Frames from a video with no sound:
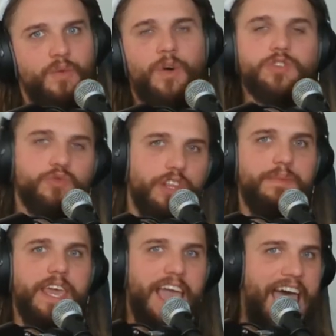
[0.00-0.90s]
What's really
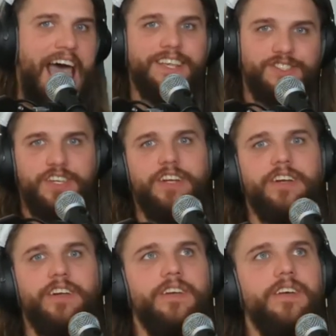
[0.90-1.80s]
being asked here?